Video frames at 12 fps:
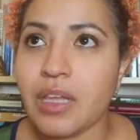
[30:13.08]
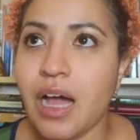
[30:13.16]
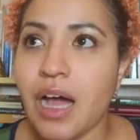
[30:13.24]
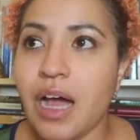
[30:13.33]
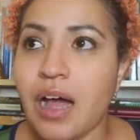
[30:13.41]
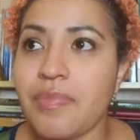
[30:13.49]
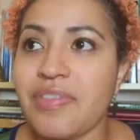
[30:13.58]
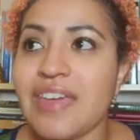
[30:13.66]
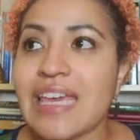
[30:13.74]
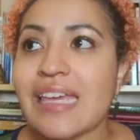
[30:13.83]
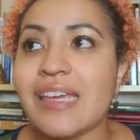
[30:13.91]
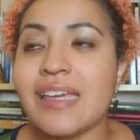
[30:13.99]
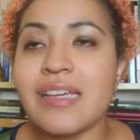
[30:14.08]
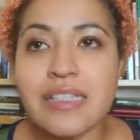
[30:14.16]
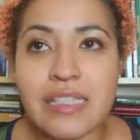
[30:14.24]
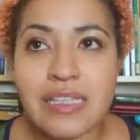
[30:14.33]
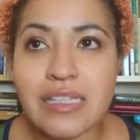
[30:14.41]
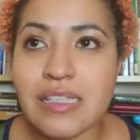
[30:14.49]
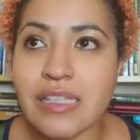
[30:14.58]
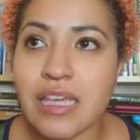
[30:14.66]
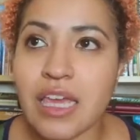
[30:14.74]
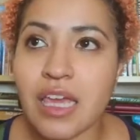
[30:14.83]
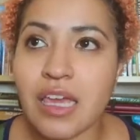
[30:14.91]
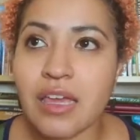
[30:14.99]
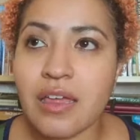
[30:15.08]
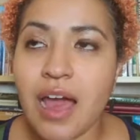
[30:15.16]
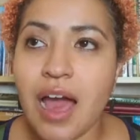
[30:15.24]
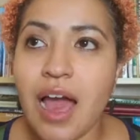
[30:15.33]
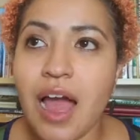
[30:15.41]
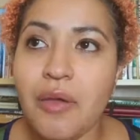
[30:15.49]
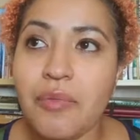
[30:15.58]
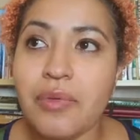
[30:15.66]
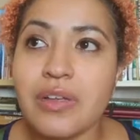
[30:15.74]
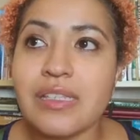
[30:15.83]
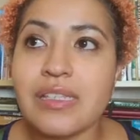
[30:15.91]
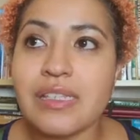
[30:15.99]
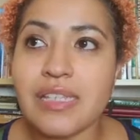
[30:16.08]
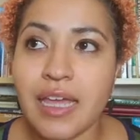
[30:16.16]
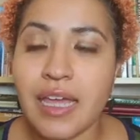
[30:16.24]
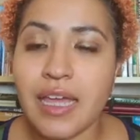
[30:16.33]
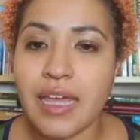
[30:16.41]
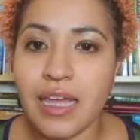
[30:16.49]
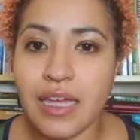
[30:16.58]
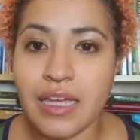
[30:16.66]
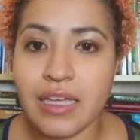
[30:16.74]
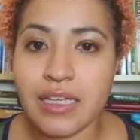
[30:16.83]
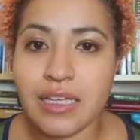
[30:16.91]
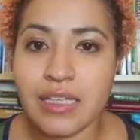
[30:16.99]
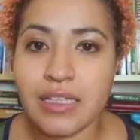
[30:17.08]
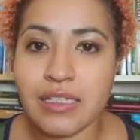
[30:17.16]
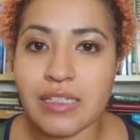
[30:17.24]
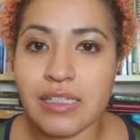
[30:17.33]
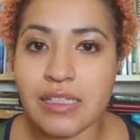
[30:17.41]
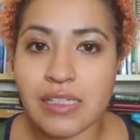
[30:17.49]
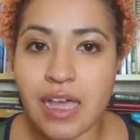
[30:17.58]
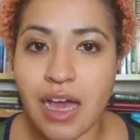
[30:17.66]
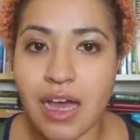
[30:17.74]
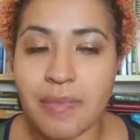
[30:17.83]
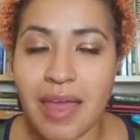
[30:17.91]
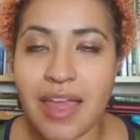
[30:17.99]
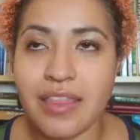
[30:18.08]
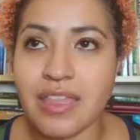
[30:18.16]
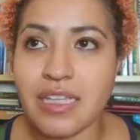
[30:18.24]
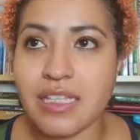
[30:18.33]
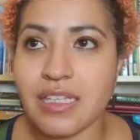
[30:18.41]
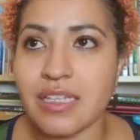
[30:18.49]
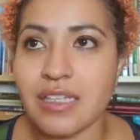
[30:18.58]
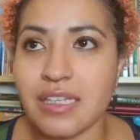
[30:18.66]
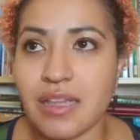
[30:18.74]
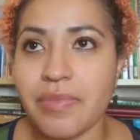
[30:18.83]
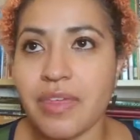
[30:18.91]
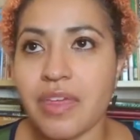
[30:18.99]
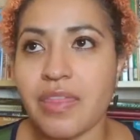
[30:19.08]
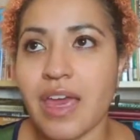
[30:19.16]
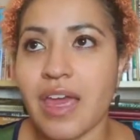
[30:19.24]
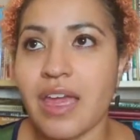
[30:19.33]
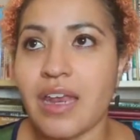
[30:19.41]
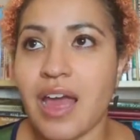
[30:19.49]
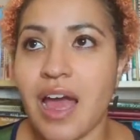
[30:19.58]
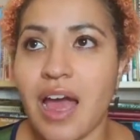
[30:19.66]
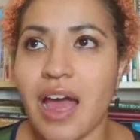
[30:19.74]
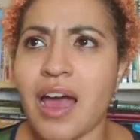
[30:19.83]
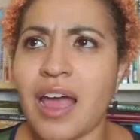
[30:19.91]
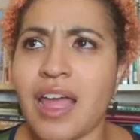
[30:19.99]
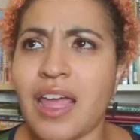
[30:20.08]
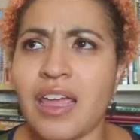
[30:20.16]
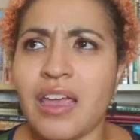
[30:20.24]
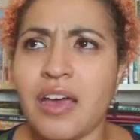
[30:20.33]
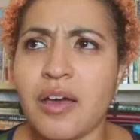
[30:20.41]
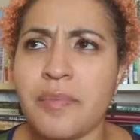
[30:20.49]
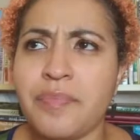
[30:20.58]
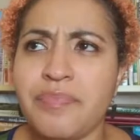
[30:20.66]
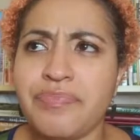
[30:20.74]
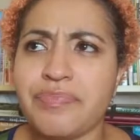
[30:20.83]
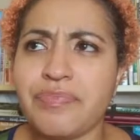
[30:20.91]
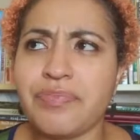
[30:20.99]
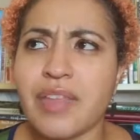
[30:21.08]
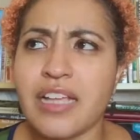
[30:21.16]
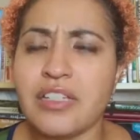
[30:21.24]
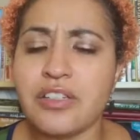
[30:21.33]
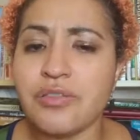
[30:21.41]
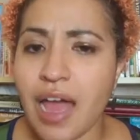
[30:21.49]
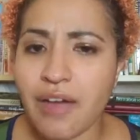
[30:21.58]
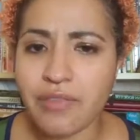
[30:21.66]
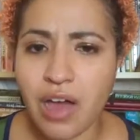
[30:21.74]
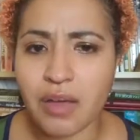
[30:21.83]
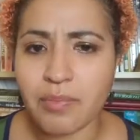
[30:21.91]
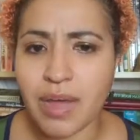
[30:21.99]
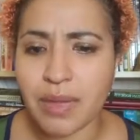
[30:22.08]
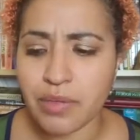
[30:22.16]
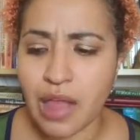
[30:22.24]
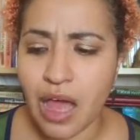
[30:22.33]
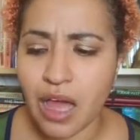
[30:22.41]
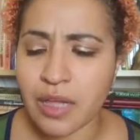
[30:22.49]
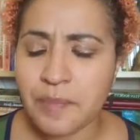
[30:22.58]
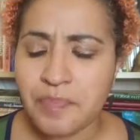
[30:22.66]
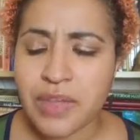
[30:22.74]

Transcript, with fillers: Uh, the easiest thing I would say is, um, and this is something that I um, I do have on my blog.